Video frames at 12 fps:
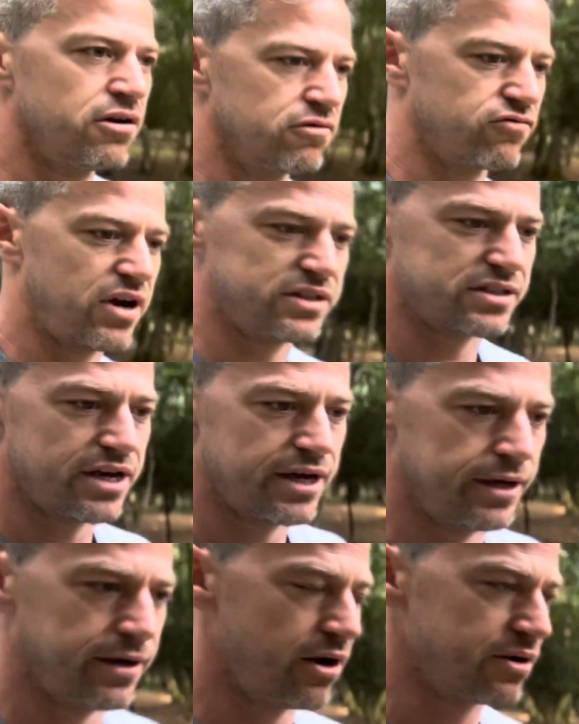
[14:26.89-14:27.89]
runs uh,
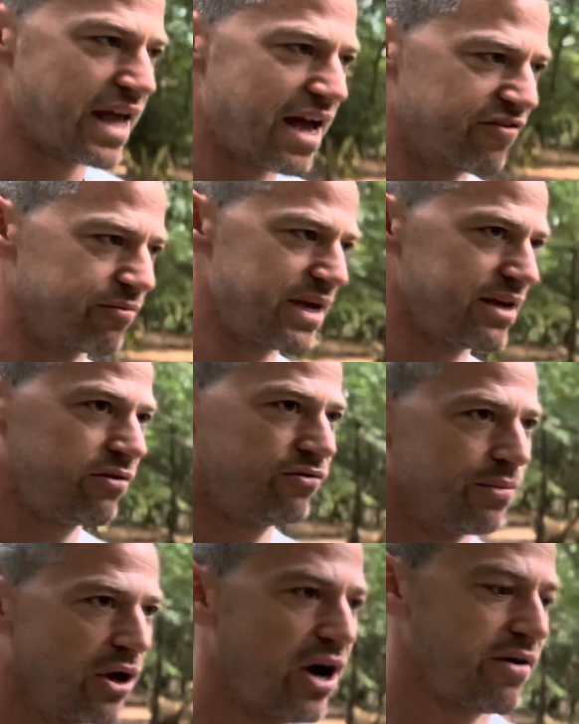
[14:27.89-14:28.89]
okay for me
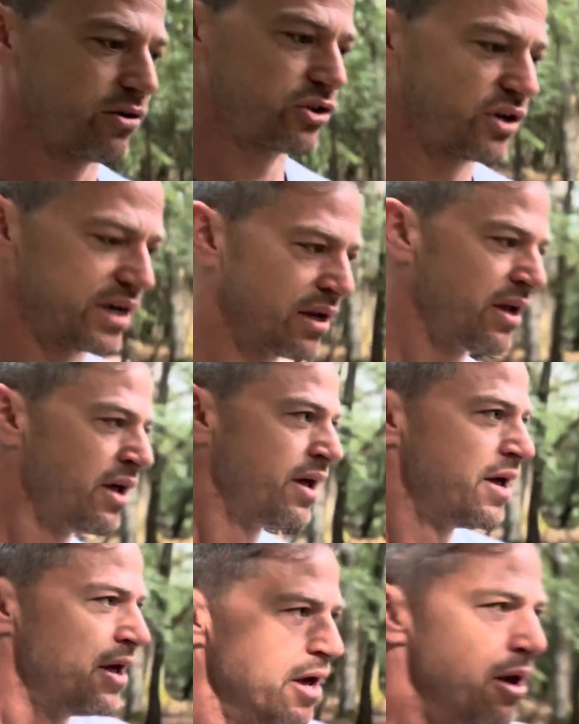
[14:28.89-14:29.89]
from the Hyrox training,
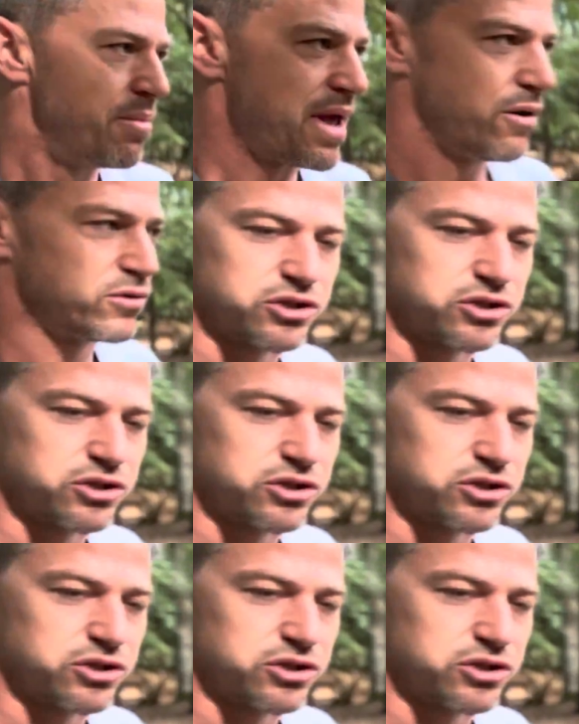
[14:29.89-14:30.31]
But yeah, was